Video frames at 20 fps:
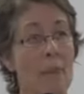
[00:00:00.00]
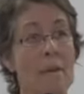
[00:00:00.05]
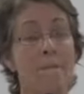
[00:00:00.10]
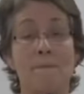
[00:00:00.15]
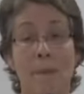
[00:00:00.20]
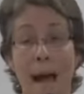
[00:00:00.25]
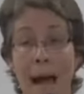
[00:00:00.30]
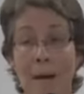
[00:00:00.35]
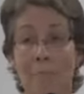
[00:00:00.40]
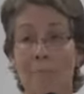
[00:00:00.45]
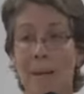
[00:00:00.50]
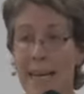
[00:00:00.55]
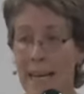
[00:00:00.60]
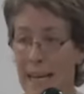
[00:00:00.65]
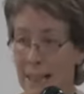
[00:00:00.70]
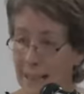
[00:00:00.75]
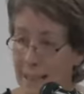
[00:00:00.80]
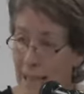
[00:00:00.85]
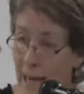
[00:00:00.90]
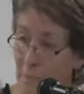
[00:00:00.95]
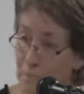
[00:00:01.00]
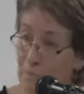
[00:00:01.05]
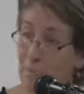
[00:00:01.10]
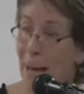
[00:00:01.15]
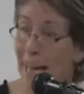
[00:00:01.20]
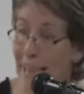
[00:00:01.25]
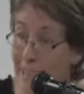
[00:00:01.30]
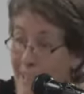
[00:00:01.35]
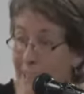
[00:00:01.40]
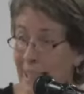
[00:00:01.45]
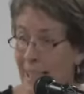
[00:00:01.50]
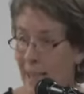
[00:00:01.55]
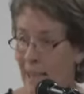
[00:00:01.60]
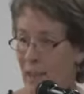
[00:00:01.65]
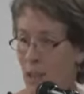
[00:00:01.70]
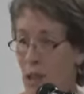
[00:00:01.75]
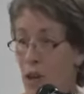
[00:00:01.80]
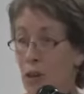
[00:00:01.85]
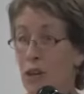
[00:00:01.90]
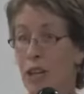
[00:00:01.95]
the family as that basic
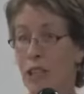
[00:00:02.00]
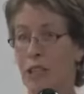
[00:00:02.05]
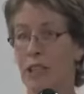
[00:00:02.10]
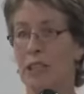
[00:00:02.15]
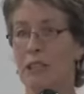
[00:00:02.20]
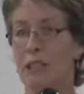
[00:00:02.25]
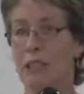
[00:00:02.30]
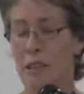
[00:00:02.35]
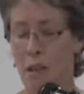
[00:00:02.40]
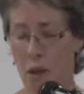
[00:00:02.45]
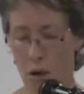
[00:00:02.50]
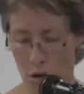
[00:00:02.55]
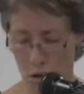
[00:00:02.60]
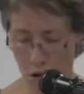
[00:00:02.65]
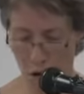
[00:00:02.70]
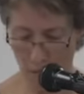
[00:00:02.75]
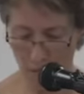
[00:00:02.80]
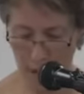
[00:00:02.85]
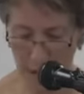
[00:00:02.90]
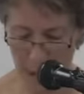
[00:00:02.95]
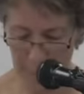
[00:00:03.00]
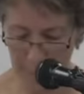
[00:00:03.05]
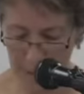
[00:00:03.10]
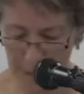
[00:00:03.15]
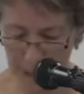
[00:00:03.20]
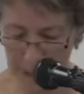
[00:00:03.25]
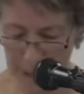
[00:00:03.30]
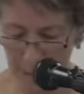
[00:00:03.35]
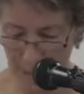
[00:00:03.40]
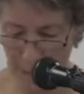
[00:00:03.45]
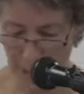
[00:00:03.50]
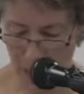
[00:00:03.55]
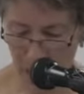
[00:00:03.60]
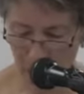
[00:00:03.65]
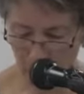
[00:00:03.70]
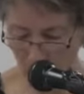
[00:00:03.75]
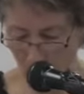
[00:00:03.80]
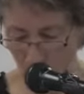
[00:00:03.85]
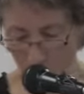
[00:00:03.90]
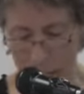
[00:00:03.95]
unit of capitalism,
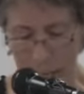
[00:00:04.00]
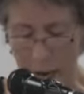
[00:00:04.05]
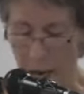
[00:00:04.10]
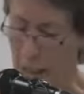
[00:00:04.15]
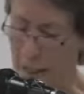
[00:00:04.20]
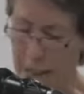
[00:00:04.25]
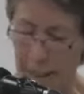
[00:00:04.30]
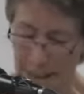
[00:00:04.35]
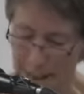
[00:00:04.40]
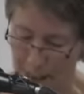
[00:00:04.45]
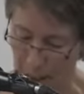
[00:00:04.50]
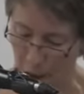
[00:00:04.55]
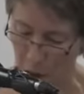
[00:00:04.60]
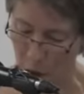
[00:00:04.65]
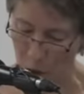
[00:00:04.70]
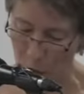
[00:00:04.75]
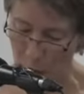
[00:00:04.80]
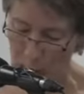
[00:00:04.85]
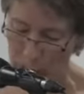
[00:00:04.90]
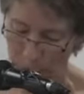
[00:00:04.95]
and all the ideas that go